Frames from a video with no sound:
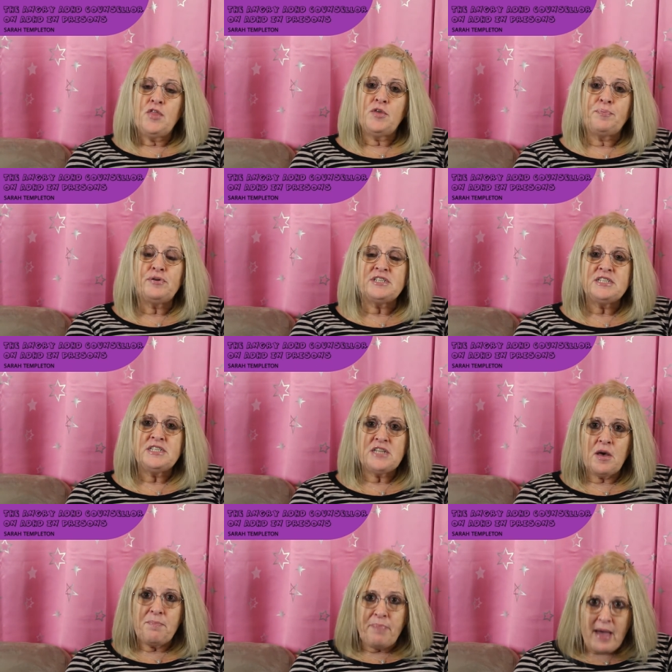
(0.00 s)
The prisons
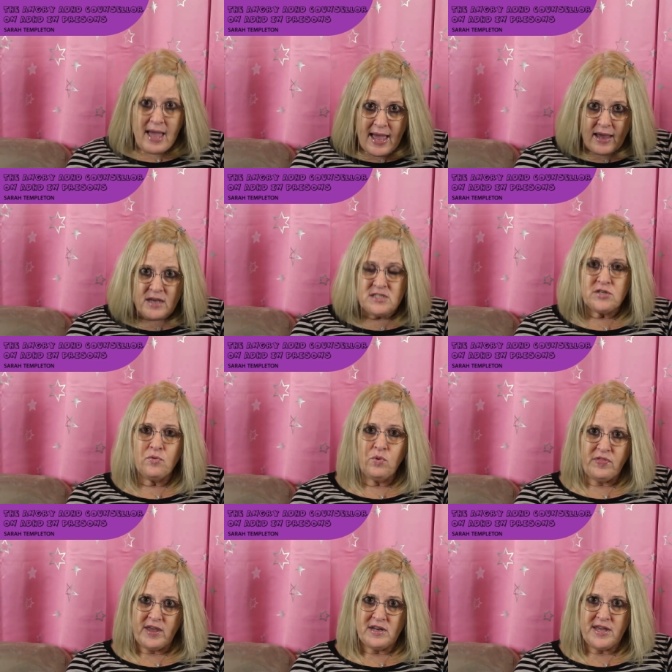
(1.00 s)
are packed
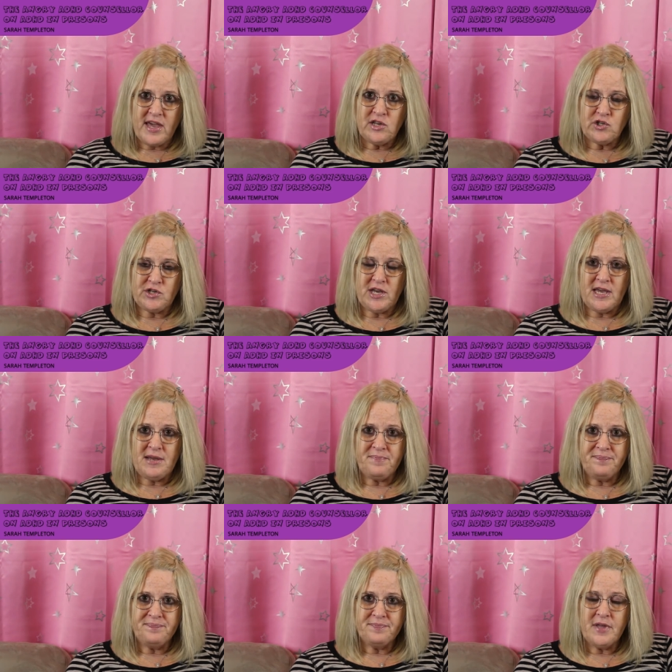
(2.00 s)
with ADHD.
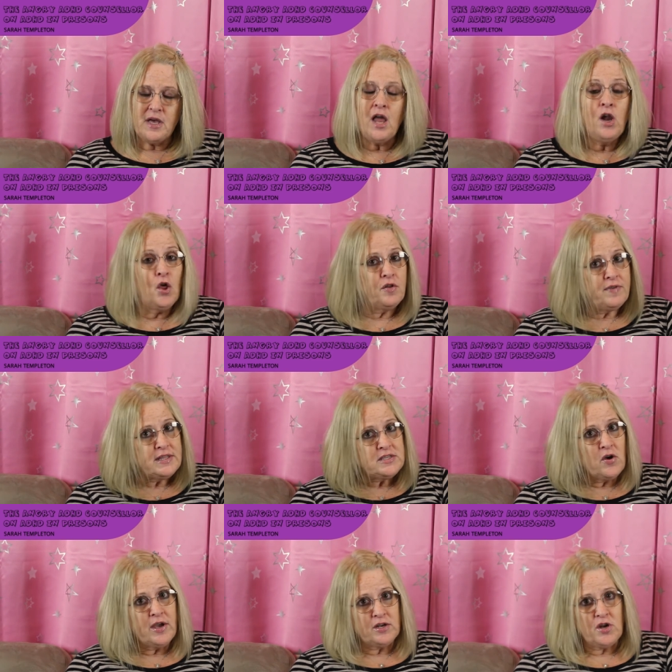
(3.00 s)
A lot of it
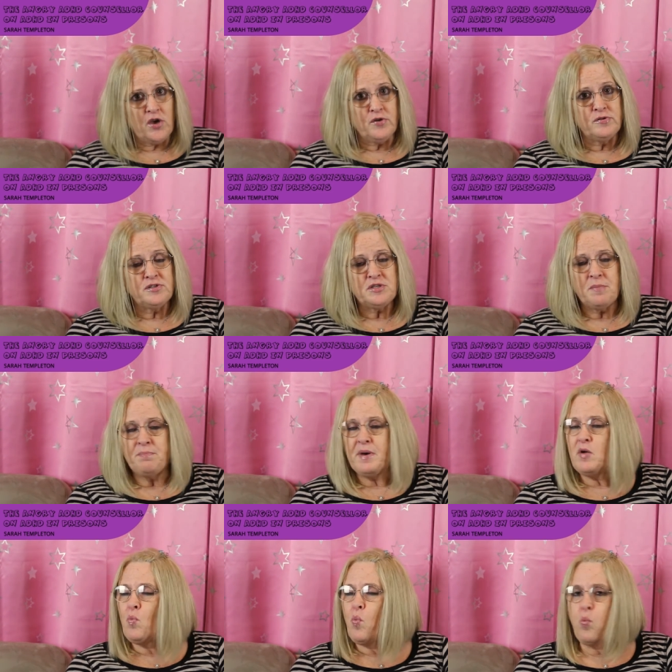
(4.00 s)
diagnosed,
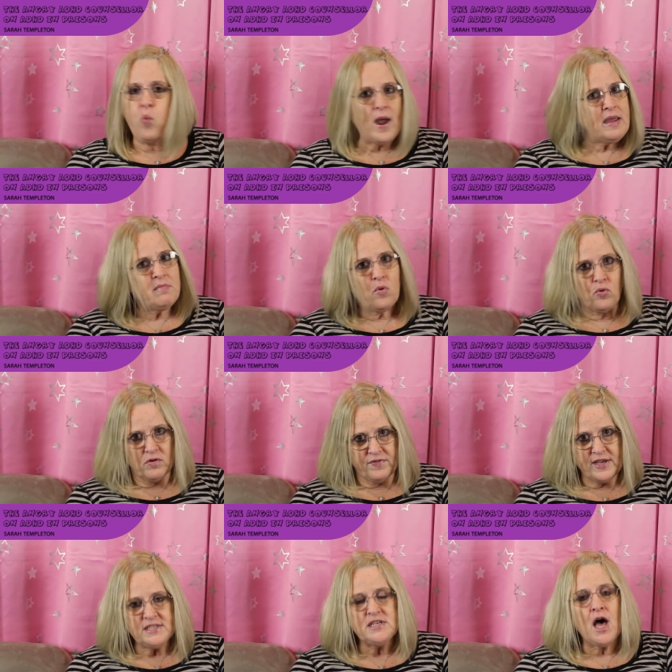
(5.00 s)
but way more of
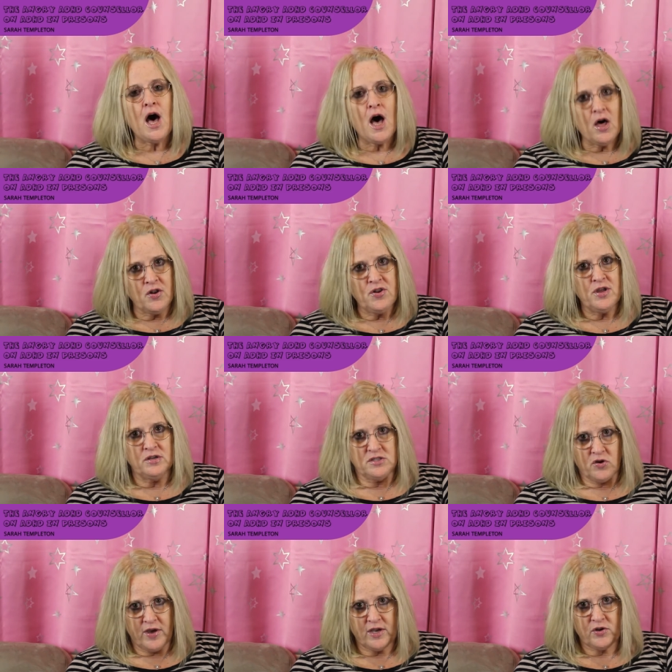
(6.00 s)
it
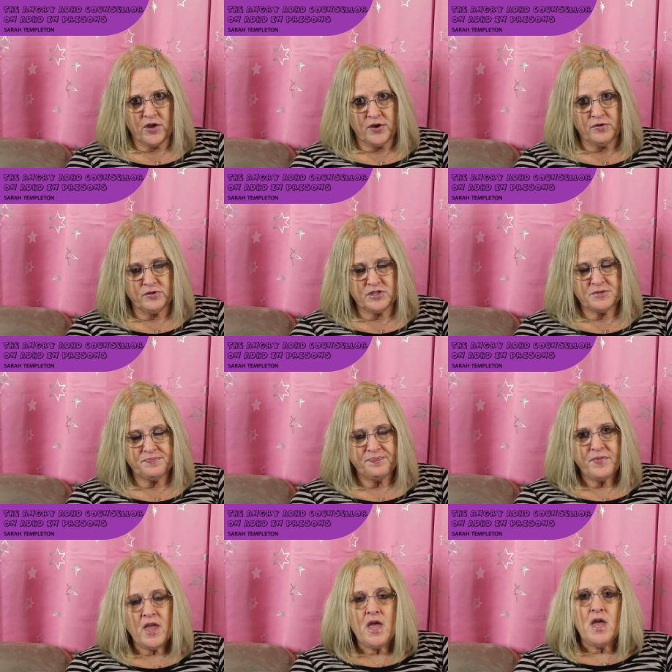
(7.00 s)
undiagnosed.
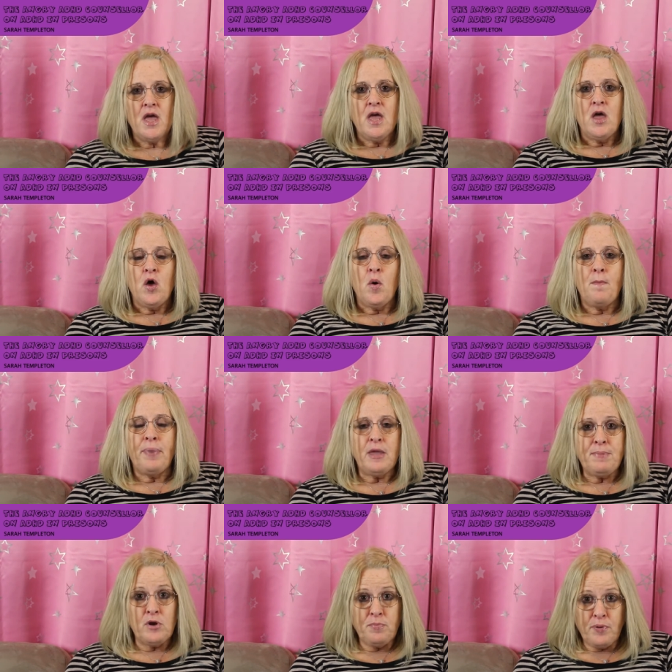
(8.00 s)

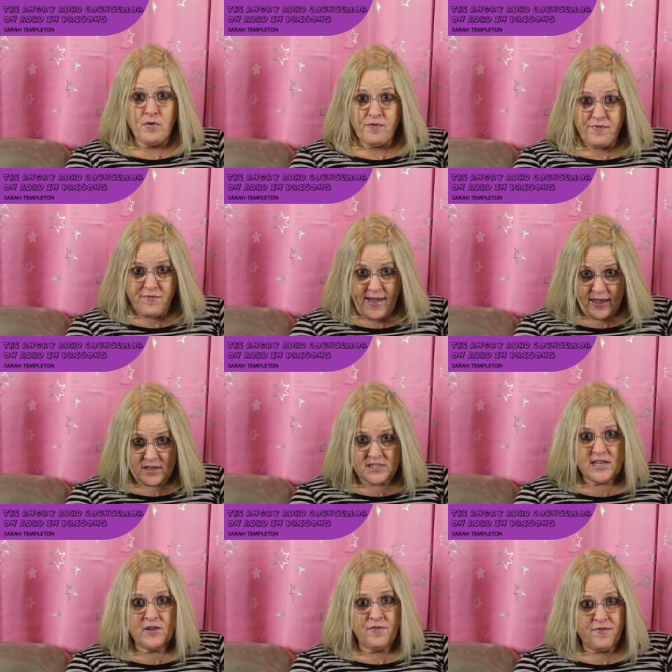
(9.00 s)
People who put
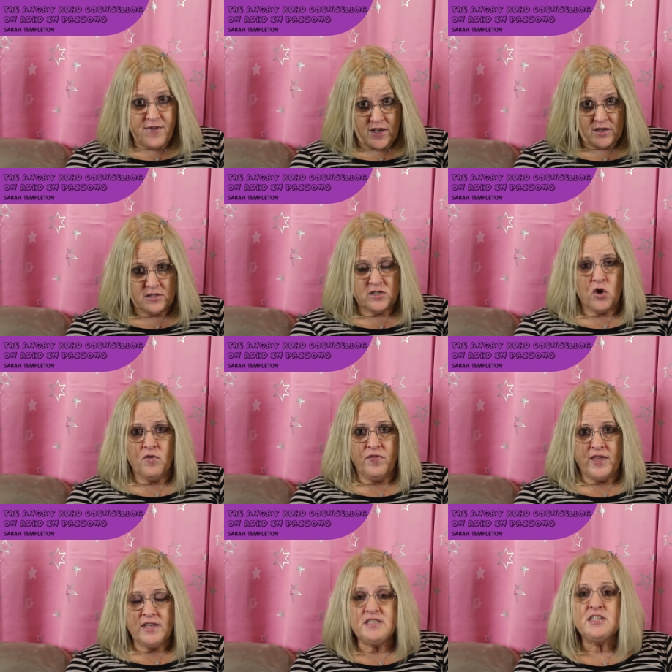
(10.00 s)
facts and figures on
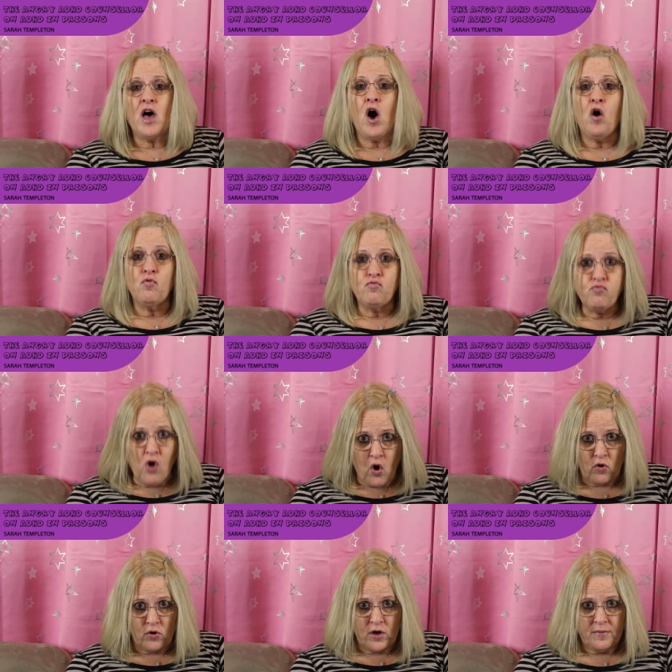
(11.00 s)
this are
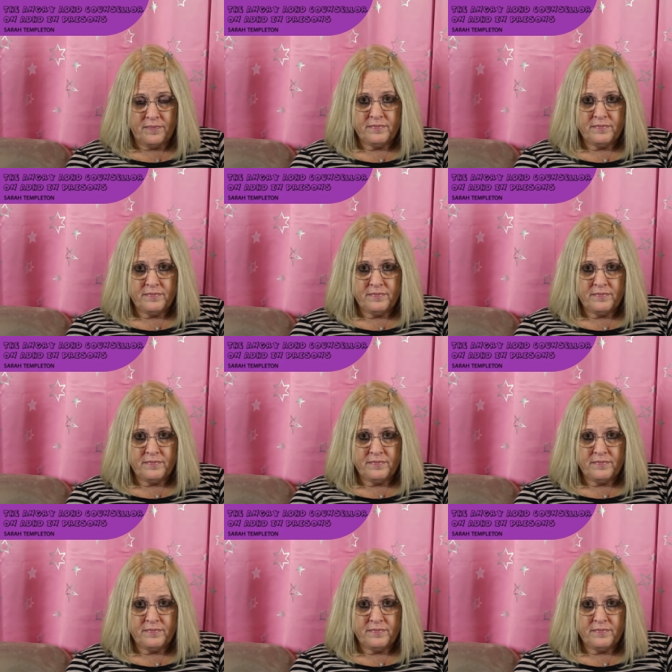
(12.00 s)
wrong.